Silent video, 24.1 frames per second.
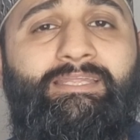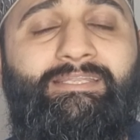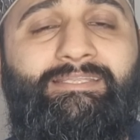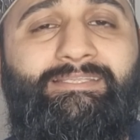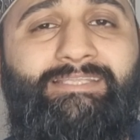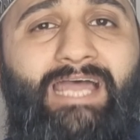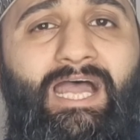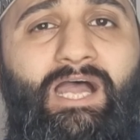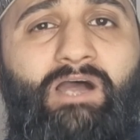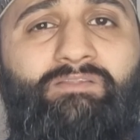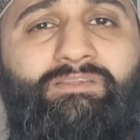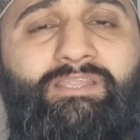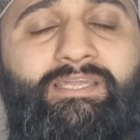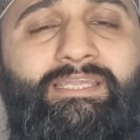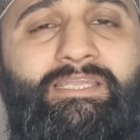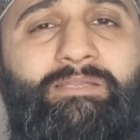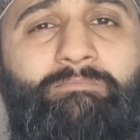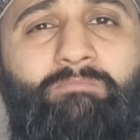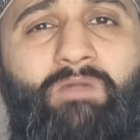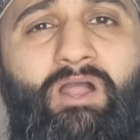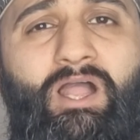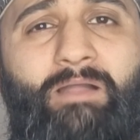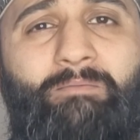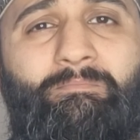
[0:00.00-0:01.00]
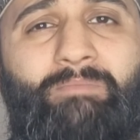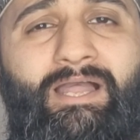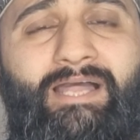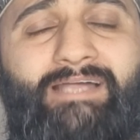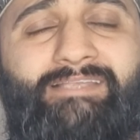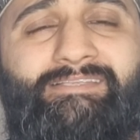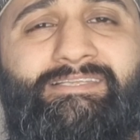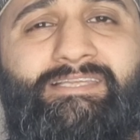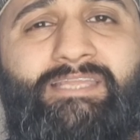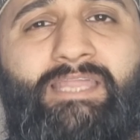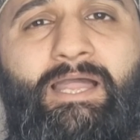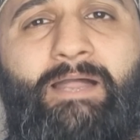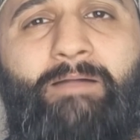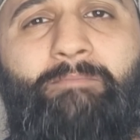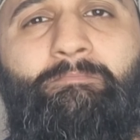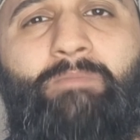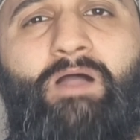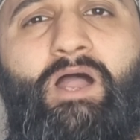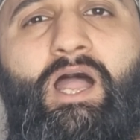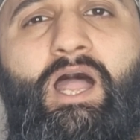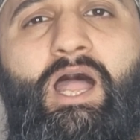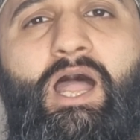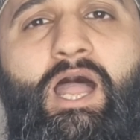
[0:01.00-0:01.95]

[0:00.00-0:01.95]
Now the Imam has come